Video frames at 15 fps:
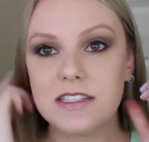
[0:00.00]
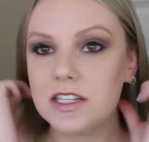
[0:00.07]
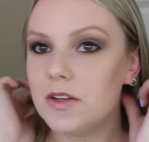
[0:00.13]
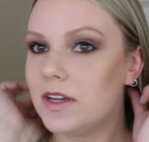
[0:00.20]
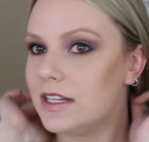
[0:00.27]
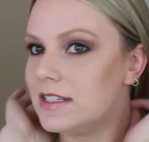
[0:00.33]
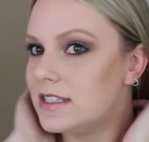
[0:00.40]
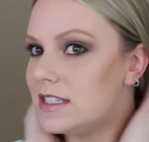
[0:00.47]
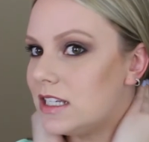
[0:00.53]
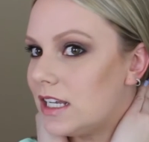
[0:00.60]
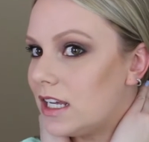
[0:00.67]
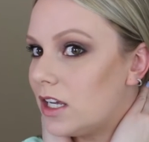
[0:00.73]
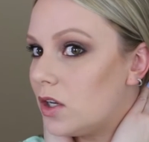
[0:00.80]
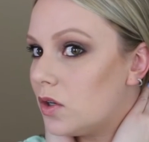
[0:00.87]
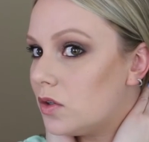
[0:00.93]
so you can
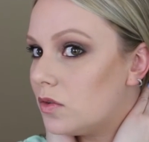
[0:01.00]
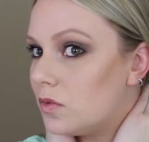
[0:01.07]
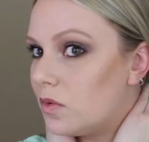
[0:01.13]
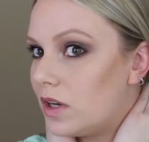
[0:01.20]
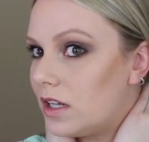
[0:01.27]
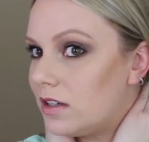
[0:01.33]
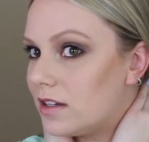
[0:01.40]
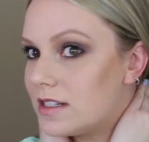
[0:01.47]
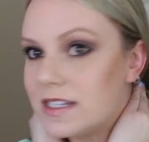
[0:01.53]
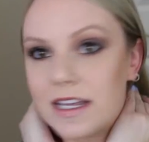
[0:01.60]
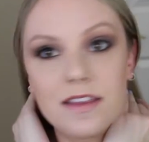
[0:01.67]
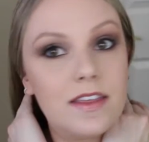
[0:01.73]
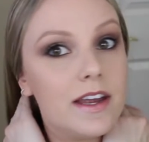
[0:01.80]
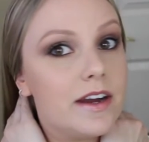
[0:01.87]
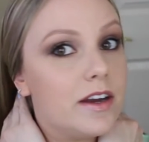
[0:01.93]
see what it looks
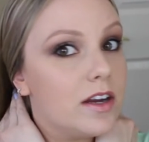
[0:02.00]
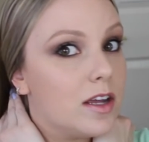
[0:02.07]
like there